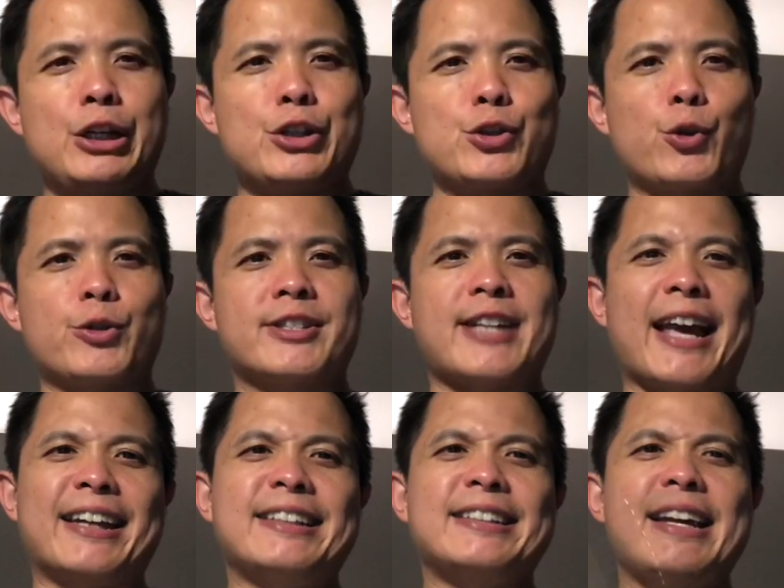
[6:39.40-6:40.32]
so
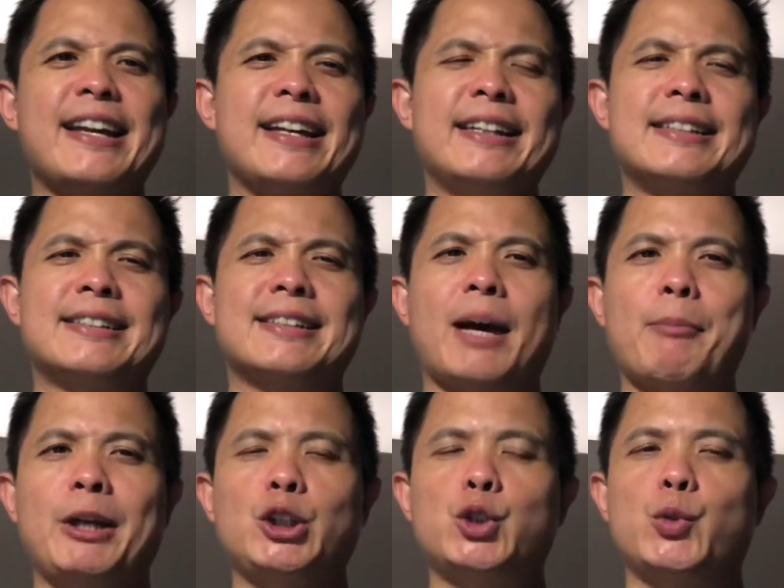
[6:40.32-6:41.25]
second day is
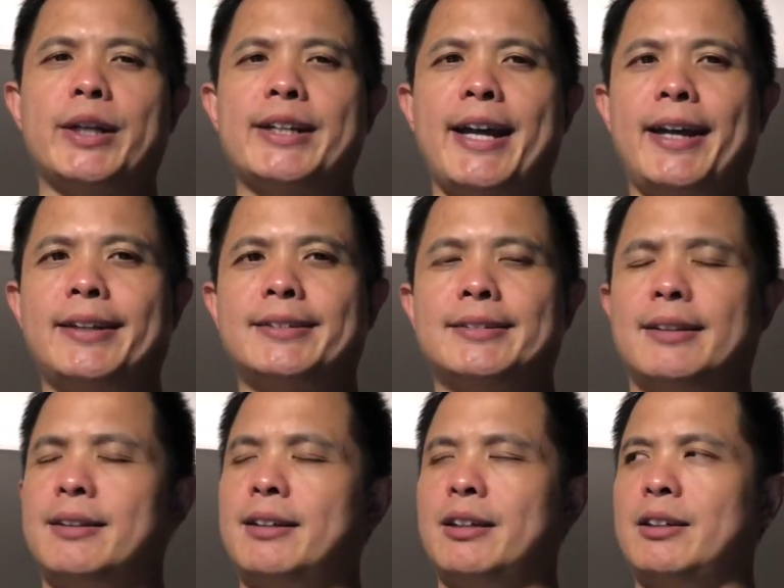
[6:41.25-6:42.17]
coming to an end
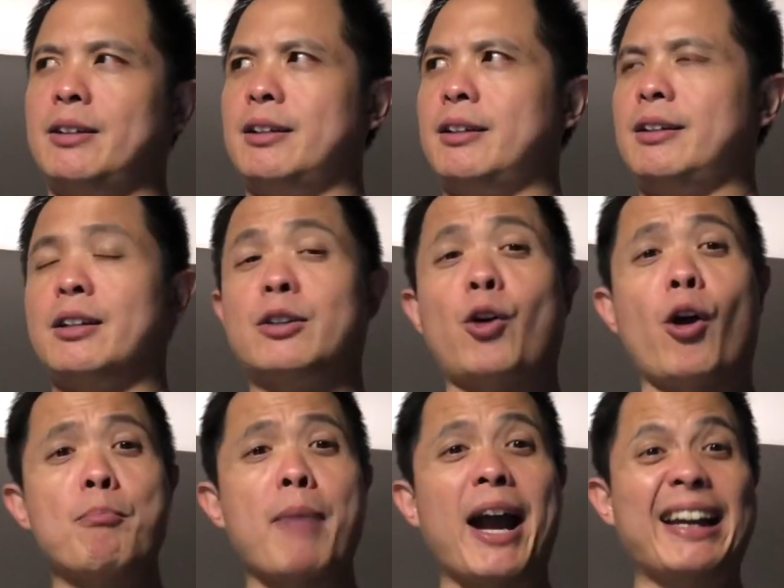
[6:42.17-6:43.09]
uh, gone
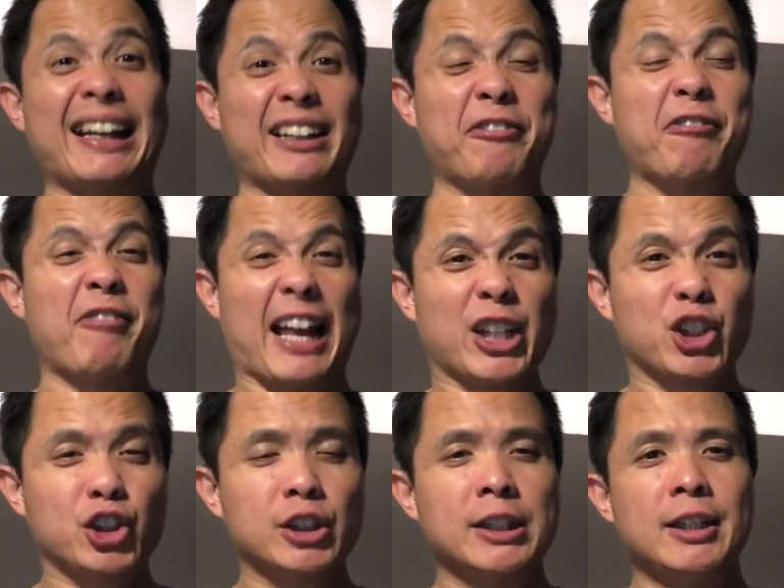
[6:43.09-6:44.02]
by like a flash
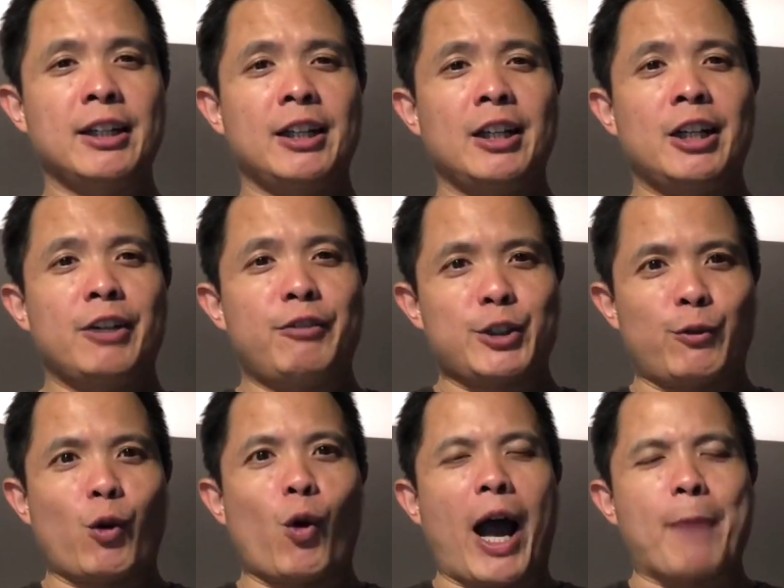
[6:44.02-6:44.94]
first of
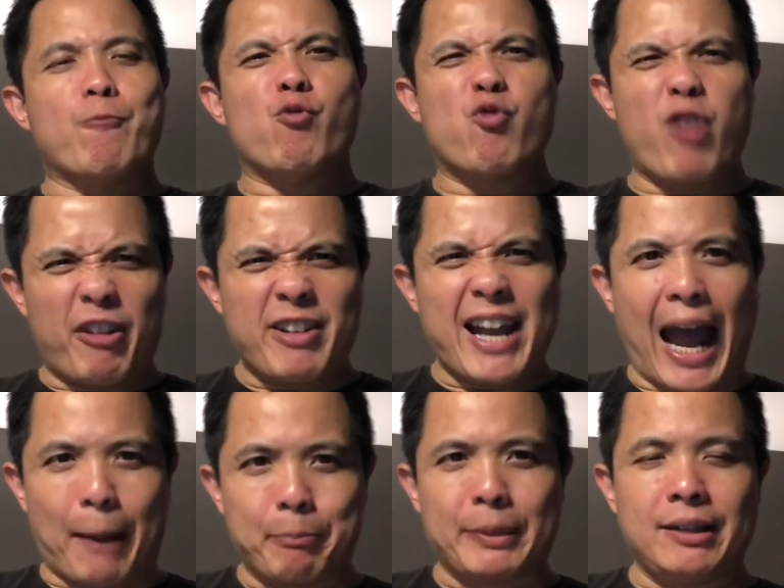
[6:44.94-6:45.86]
all i'm very
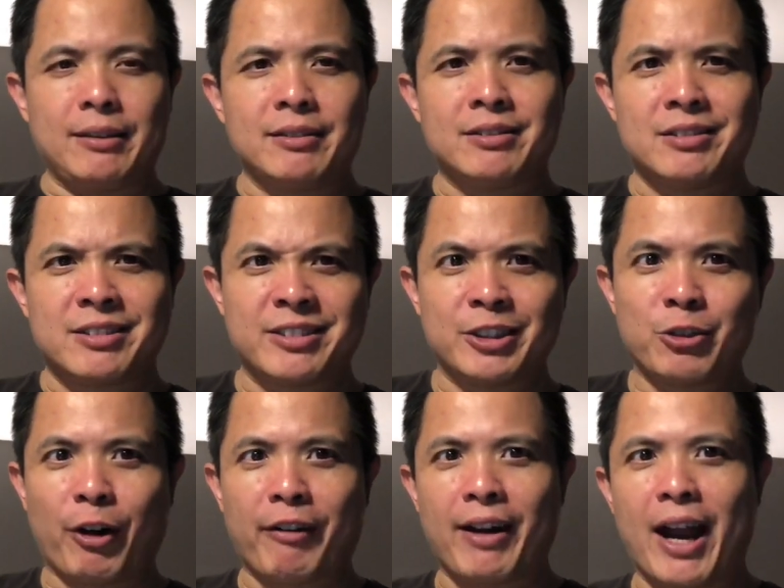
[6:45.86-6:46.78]
happy still
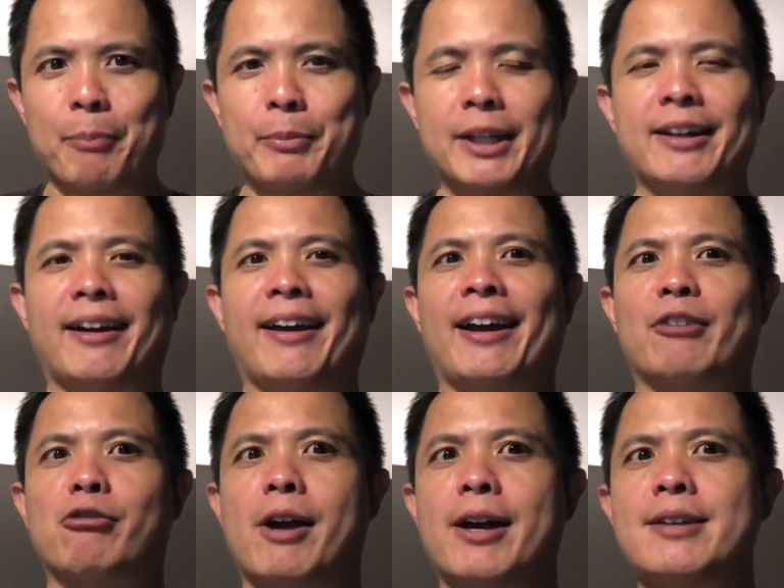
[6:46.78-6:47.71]
very happy that I had
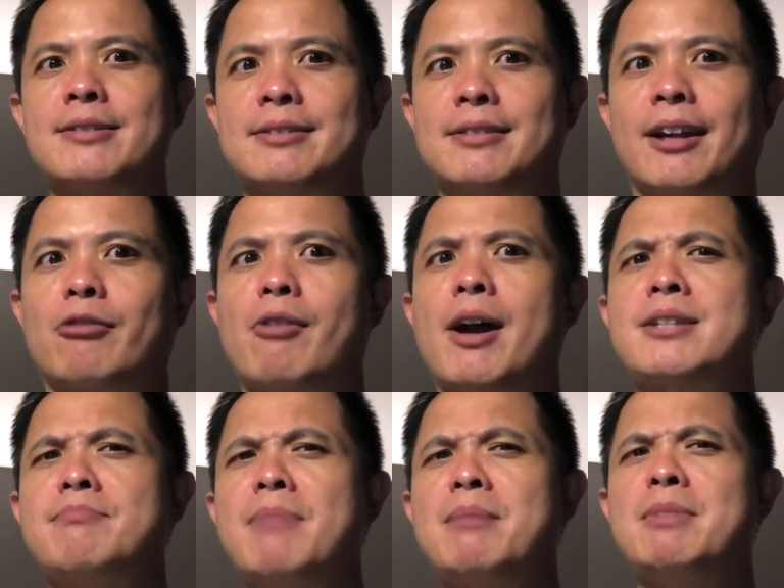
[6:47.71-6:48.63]
rice. It's like rice
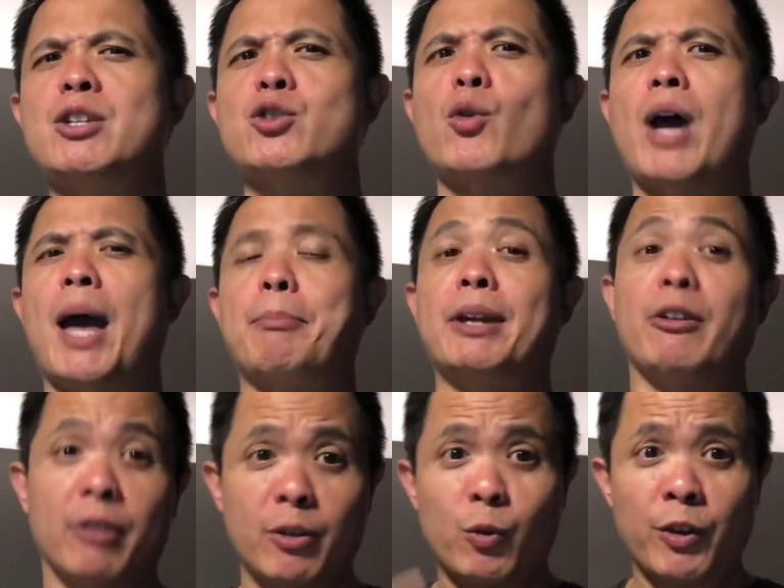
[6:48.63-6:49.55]
made me so happy
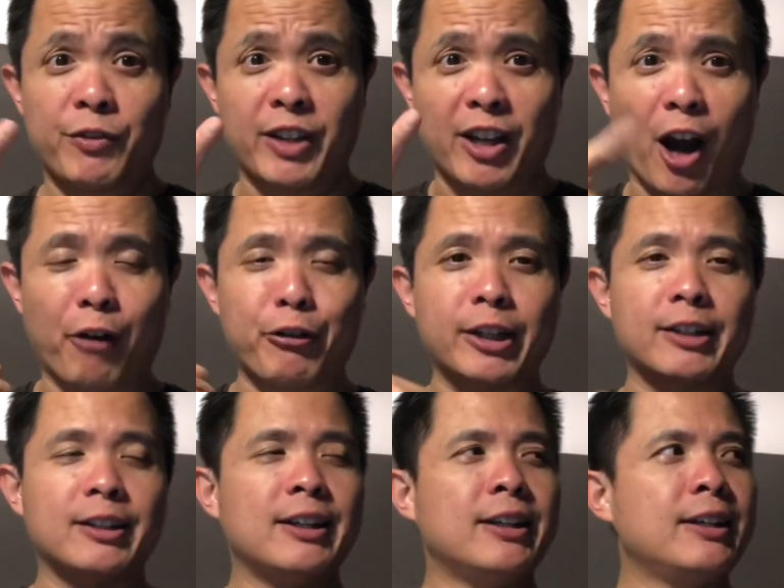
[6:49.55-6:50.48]
with the curry.
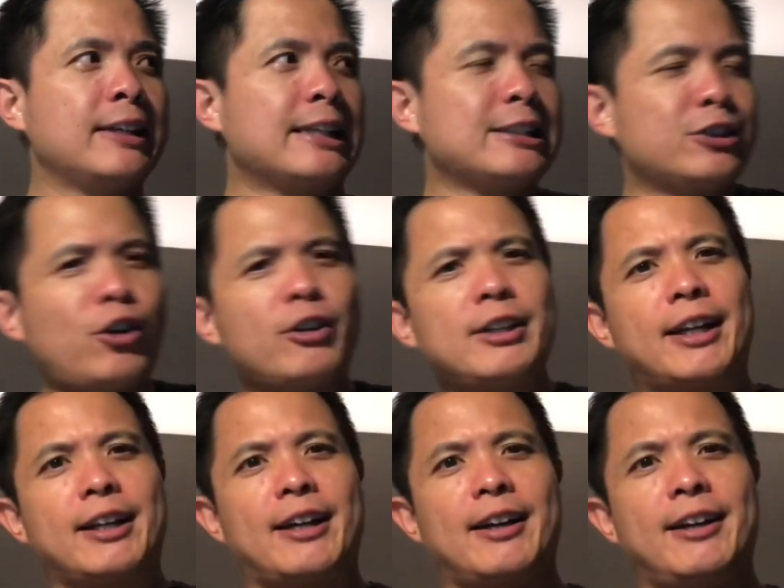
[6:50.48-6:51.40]
It's not
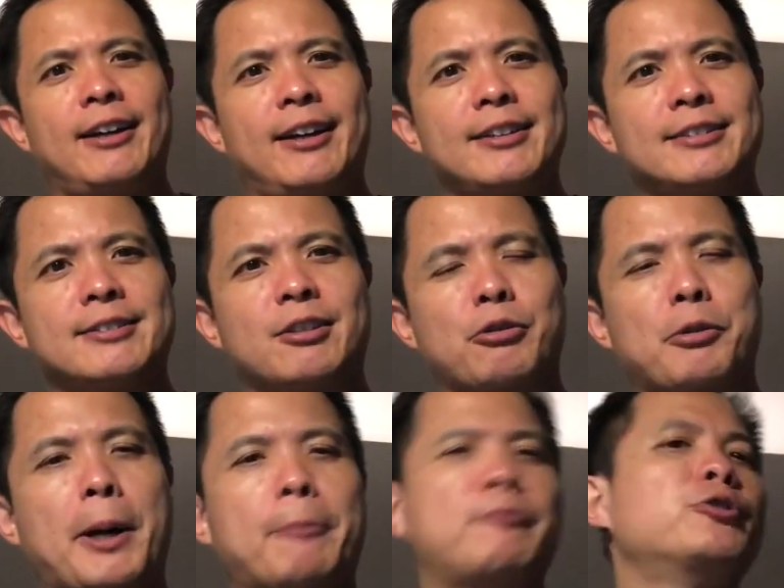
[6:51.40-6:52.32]
like I had
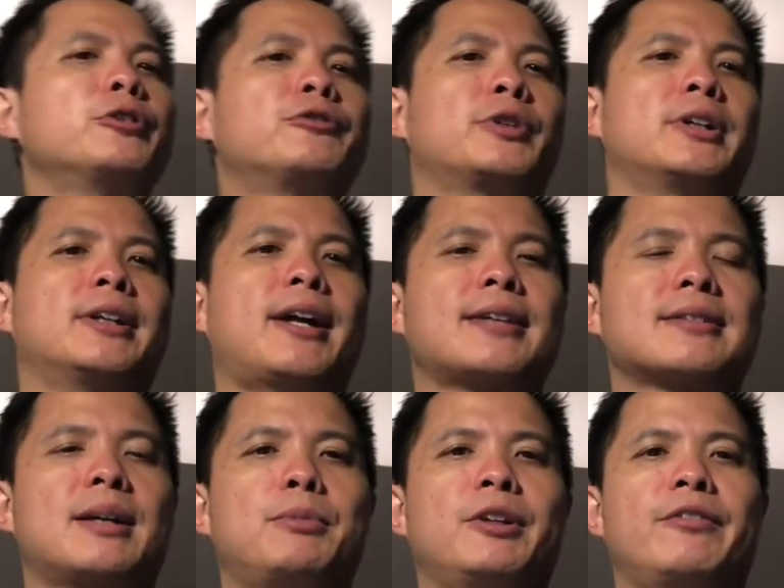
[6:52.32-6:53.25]
crap food for the last
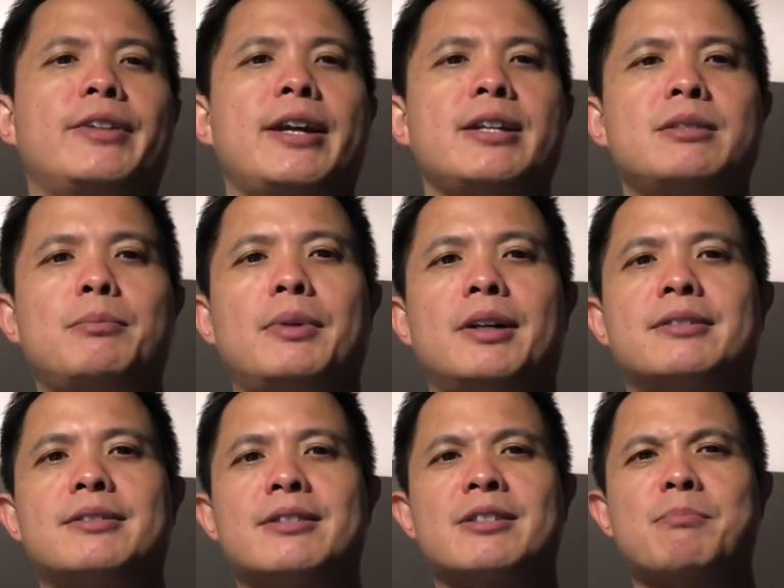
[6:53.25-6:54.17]
couple of days, but
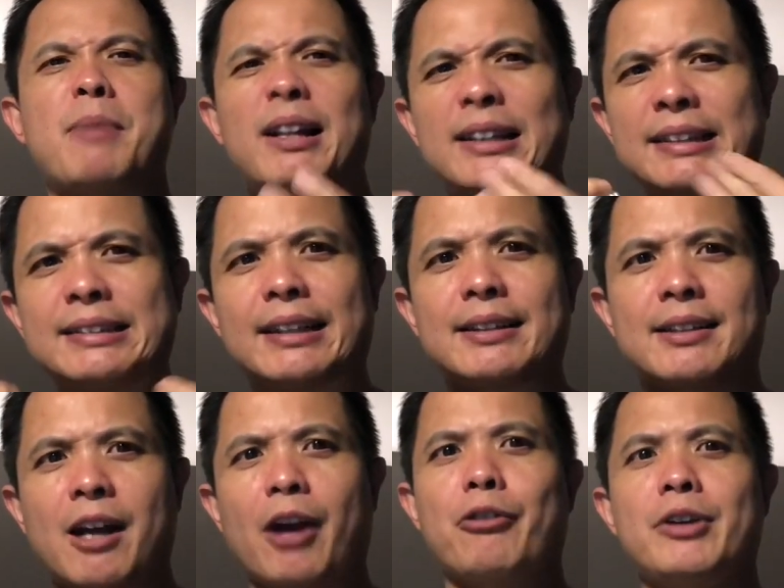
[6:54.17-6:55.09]
smelling that
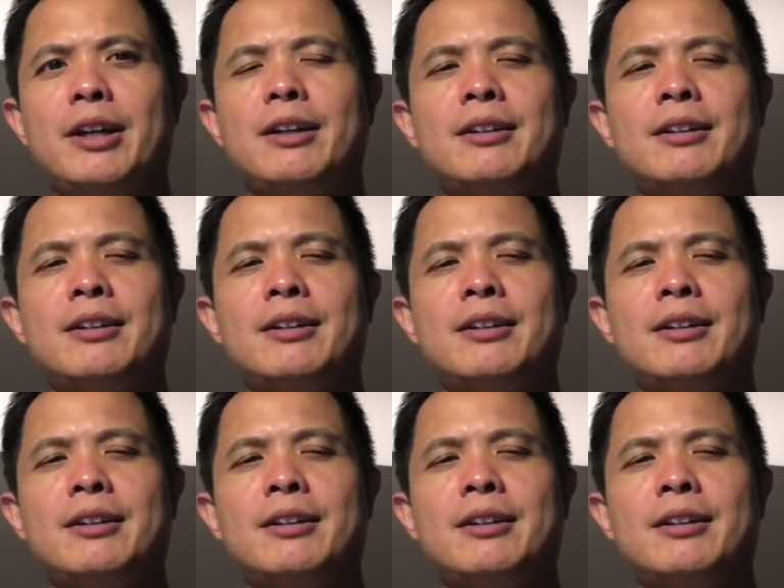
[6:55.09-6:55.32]
curry,